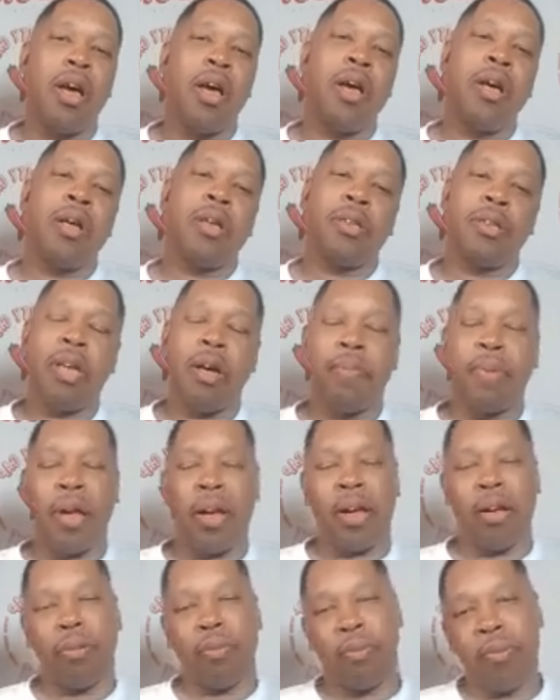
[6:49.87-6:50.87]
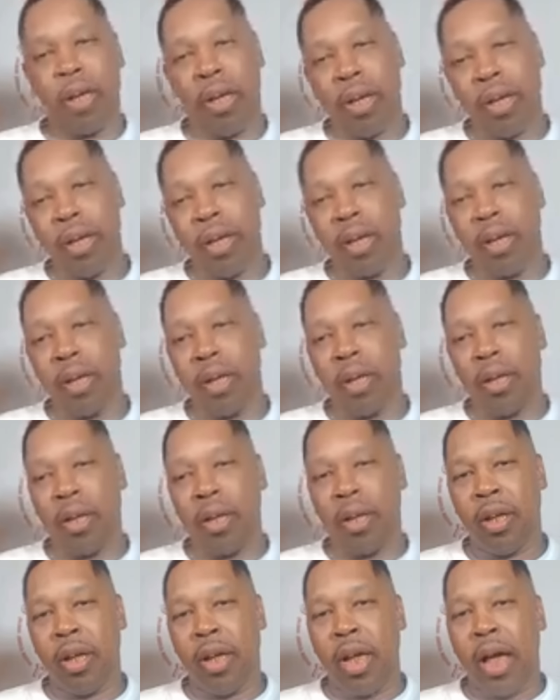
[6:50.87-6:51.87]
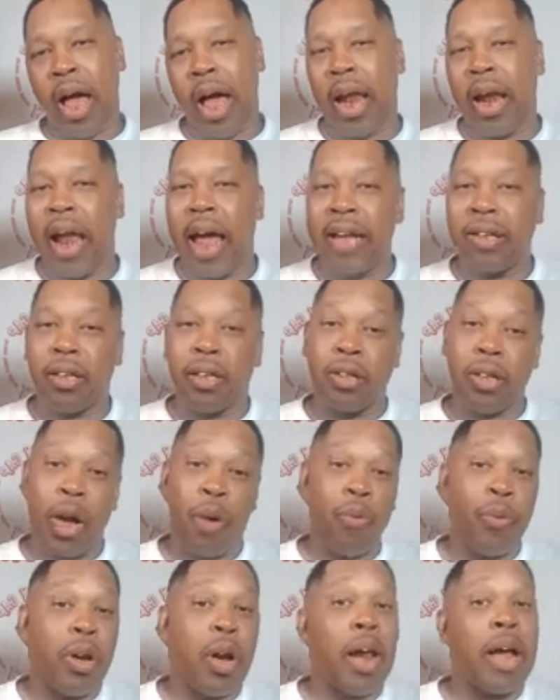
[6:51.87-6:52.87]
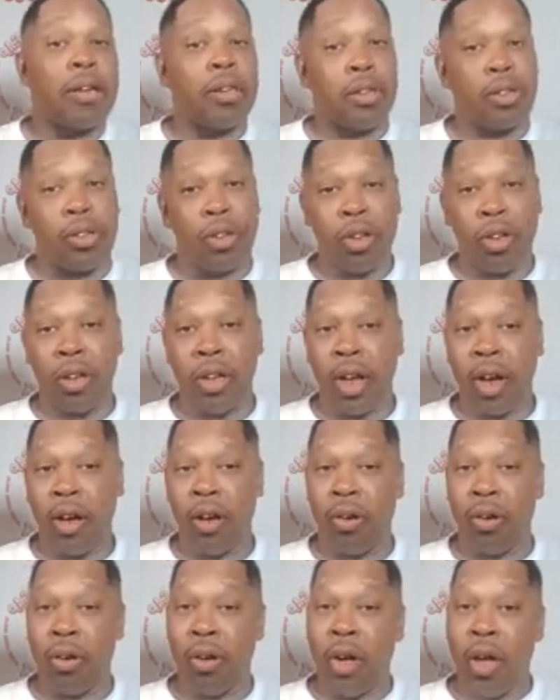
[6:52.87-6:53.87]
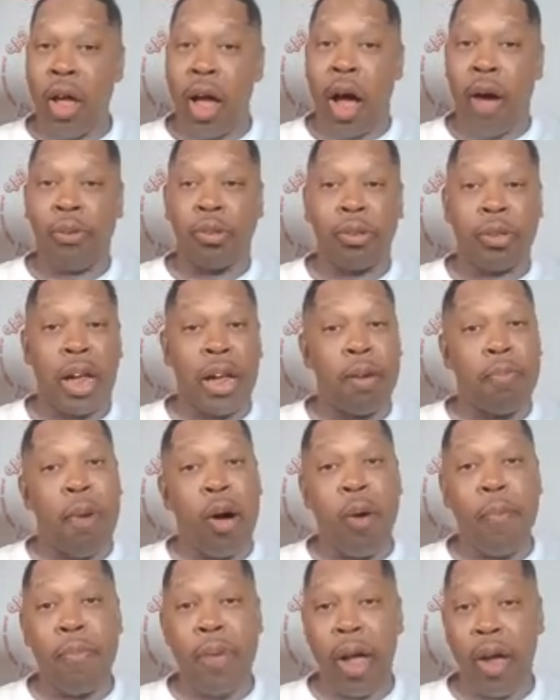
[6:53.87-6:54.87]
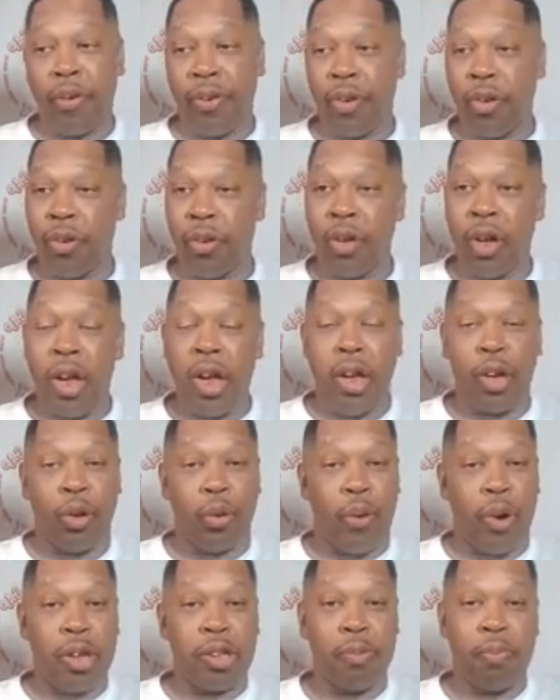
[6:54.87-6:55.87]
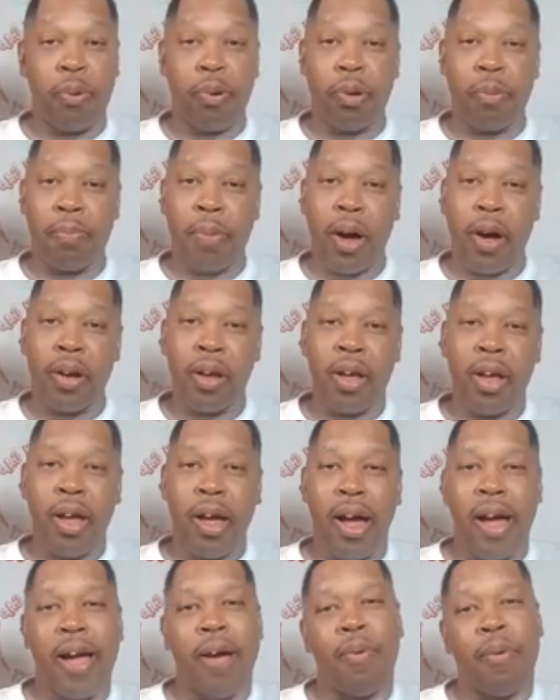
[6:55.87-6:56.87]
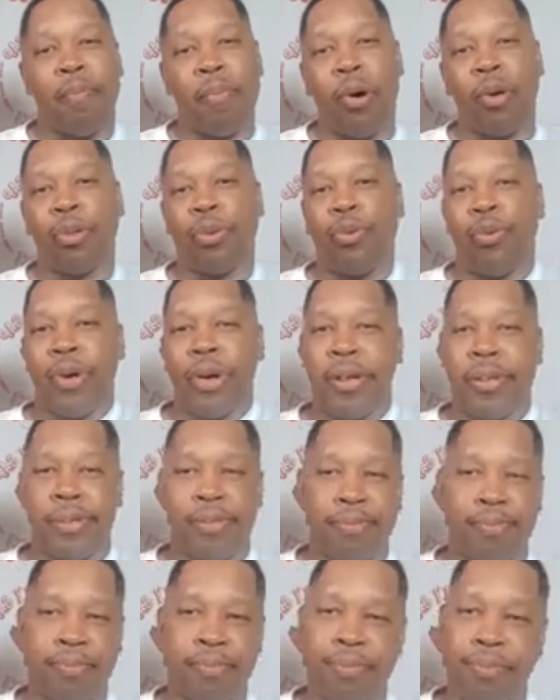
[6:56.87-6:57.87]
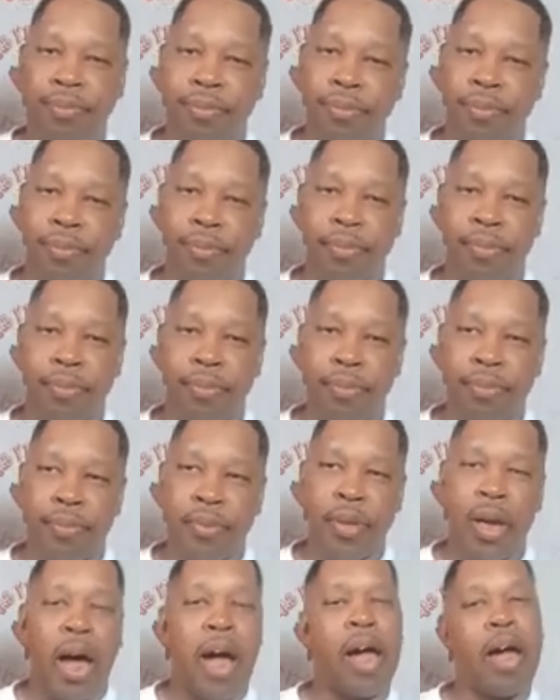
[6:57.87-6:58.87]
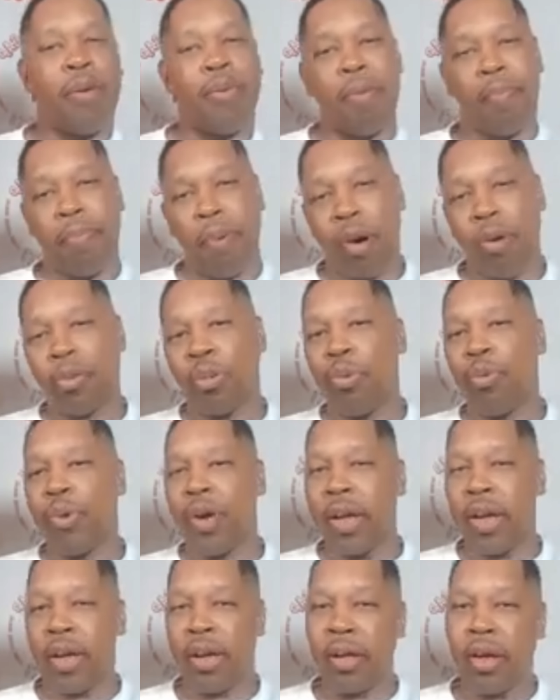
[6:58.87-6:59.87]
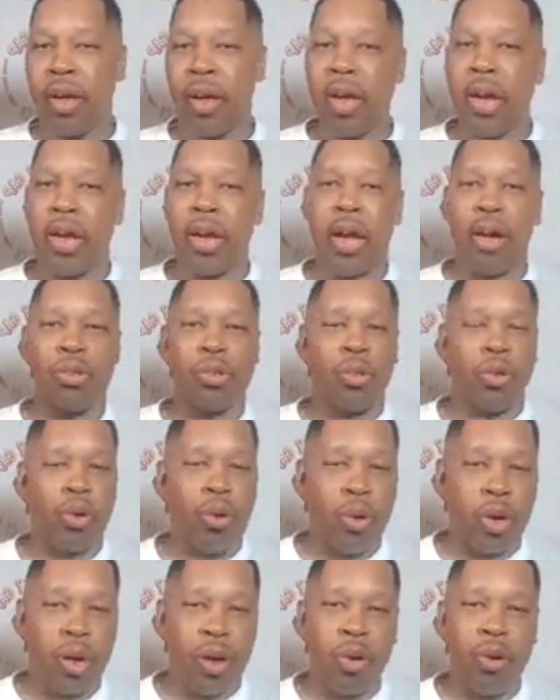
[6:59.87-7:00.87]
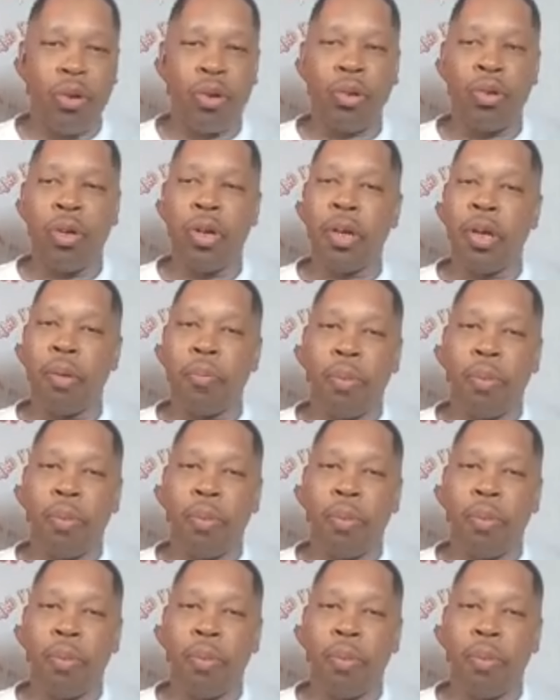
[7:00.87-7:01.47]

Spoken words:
So I'm like, man, I like this. I really like this girl, y'all. I was thinking about marrying her. And the crazy part about it, I had went bought the ring. I had went bought the ring, and I was going to go it on and put